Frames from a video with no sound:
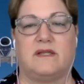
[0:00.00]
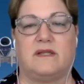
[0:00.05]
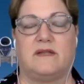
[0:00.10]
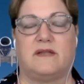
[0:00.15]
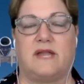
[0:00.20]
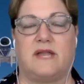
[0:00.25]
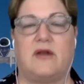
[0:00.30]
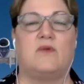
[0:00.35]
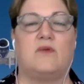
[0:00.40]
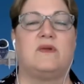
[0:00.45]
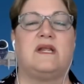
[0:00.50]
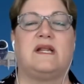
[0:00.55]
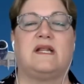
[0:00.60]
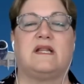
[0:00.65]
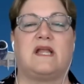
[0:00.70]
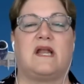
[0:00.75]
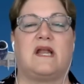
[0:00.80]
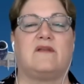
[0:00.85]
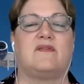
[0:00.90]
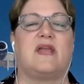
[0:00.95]
they don't need a
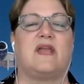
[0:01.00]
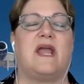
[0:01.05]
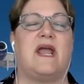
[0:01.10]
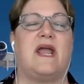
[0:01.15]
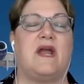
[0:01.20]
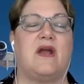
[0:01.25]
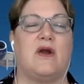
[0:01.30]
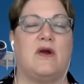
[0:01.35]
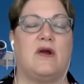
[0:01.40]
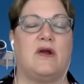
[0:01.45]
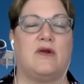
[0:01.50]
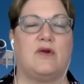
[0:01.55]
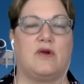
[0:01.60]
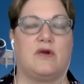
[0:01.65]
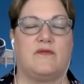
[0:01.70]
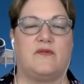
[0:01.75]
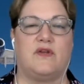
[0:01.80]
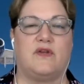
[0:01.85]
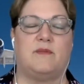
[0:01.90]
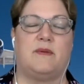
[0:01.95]
lot of care in order
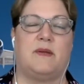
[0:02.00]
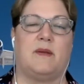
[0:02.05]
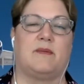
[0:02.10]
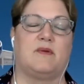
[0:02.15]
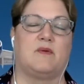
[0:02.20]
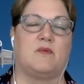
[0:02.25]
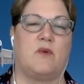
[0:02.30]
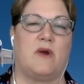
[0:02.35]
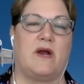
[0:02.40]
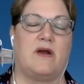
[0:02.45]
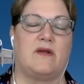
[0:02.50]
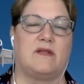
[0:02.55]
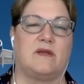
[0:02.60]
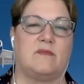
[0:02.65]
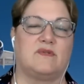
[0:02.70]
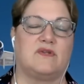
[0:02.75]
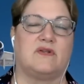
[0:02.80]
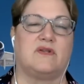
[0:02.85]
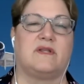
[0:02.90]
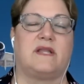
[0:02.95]
for you to be able to wear them
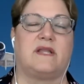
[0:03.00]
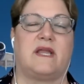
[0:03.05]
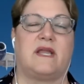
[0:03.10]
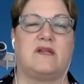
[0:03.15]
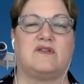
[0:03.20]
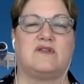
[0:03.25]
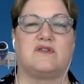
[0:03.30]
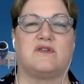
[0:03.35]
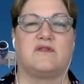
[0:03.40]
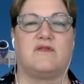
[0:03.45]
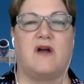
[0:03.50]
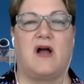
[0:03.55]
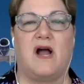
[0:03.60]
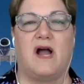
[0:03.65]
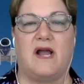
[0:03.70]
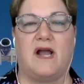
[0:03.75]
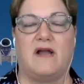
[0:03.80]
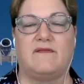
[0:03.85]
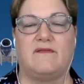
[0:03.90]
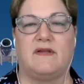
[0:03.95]
so that they can
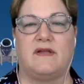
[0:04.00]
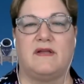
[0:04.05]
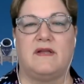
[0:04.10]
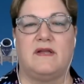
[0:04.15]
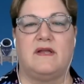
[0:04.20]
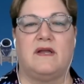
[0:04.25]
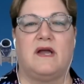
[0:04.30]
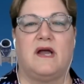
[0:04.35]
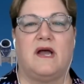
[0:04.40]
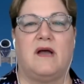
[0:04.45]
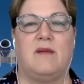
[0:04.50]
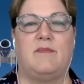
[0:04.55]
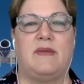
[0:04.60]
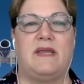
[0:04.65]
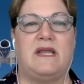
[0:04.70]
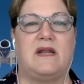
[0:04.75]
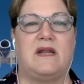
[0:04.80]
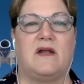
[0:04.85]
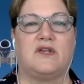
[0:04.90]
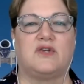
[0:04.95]
survive uh,
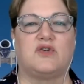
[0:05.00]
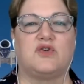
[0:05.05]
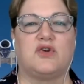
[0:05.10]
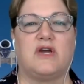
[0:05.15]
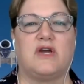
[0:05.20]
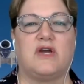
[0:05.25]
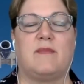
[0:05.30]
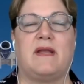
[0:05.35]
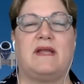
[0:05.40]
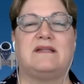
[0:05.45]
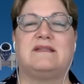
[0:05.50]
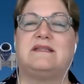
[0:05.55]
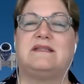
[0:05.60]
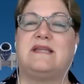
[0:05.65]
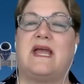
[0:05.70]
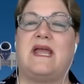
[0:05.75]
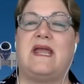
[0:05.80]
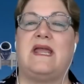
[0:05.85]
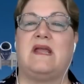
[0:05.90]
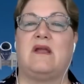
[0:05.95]
being on the trip and
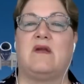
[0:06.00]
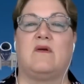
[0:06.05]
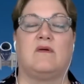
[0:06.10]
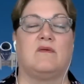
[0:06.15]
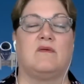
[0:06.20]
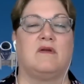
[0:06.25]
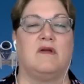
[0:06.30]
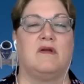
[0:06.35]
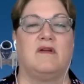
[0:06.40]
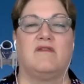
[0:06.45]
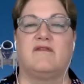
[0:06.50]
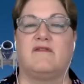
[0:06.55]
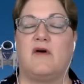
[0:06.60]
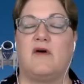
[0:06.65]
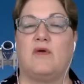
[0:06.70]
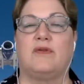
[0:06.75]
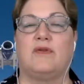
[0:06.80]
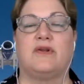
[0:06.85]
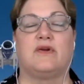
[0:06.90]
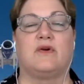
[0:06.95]
staying
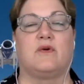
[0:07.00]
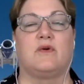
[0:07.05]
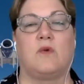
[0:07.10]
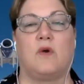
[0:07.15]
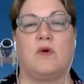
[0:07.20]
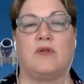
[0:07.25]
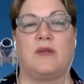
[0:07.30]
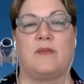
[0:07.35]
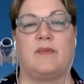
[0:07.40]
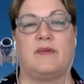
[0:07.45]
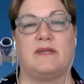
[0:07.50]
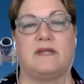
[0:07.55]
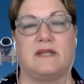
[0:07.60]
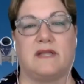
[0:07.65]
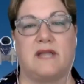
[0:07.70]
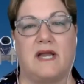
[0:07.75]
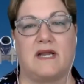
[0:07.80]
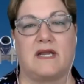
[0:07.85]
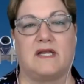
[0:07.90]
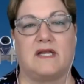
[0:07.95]
folded or rolled up in the
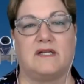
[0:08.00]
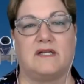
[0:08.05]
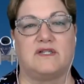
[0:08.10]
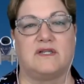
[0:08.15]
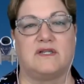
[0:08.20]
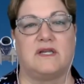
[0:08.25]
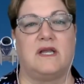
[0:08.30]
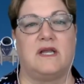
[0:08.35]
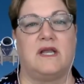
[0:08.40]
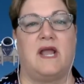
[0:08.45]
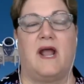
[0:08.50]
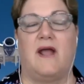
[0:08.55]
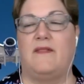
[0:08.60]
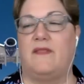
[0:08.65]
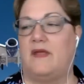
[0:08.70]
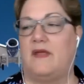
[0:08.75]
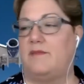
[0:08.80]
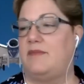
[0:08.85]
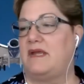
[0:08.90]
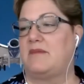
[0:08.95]
luggage and
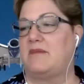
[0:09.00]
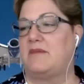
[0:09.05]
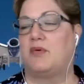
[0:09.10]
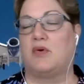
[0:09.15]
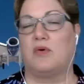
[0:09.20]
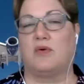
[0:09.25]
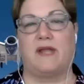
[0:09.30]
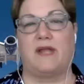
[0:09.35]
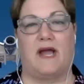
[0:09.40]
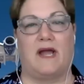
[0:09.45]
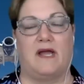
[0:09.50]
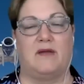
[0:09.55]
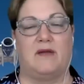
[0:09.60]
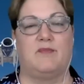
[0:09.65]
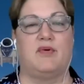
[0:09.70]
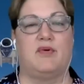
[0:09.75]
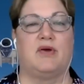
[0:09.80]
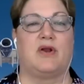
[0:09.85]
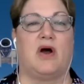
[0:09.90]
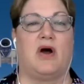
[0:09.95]
then being pulled out and
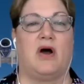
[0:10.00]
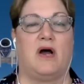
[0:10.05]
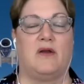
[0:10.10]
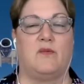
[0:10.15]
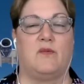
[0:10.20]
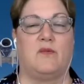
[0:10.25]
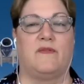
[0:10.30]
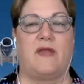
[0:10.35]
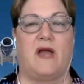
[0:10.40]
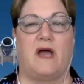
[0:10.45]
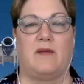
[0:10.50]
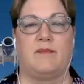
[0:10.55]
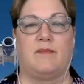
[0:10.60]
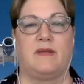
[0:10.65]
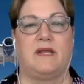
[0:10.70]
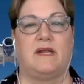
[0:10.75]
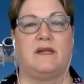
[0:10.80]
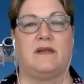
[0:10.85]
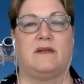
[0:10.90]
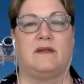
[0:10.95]
put on without
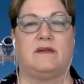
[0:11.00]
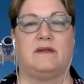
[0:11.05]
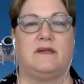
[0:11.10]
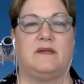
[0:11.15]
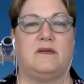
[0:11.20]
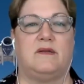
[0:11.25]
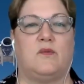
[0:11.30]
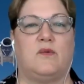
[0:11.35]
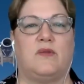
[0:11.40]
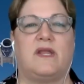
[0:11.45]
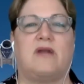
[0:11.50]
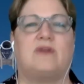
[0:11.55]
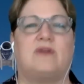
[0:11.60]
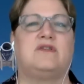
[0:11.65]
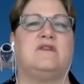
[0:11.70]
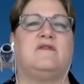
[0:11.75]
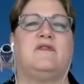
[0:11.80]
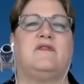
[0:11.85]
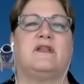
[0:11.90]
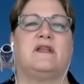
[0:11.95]
being without
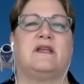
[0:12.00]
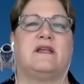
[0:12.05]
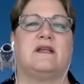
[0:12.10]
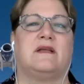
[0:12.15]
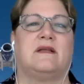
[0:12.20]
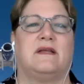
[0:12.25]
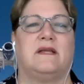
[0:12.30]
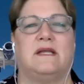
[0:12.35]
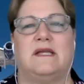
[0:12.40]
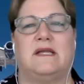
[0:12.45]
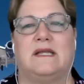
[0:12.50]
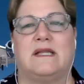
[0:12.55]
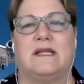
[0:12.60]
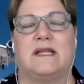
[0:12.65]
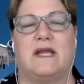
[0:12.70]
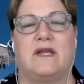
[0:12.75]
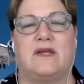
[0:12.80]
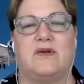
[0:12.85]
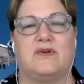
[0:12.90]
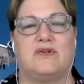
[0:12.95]
you feeling
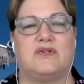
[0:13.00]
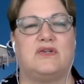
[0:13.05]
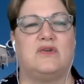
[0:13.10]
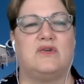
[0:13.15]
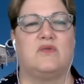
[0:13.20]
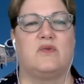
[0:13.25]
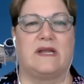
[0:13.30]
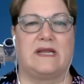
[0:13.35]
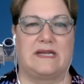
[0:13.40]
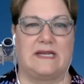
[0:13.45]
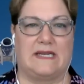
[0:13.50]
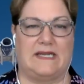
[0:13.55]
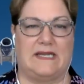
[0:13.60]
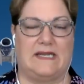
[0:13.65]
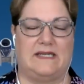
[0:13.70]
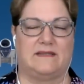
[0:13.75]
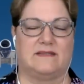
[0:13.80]
like you're too wrinkly